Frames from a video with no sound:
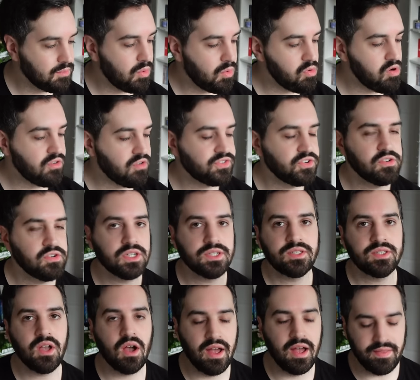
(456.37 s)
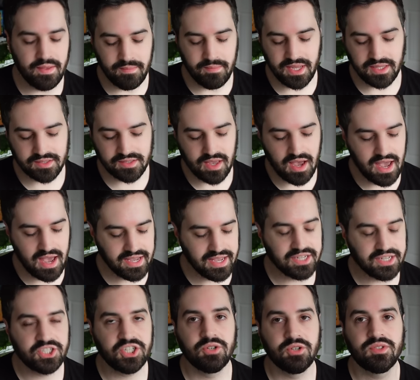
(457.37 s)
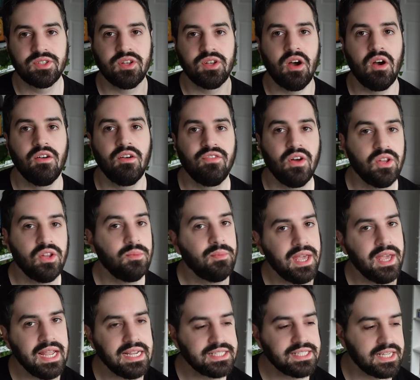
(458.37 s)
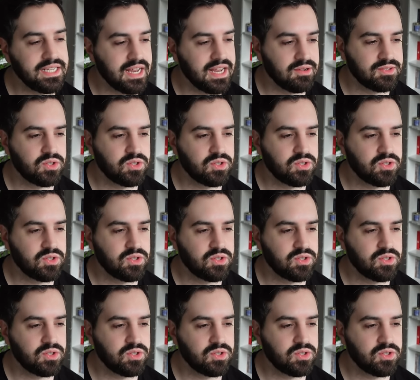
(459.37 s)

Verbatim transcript: But we're off to a good start, and it means that I get to start volume 80 now,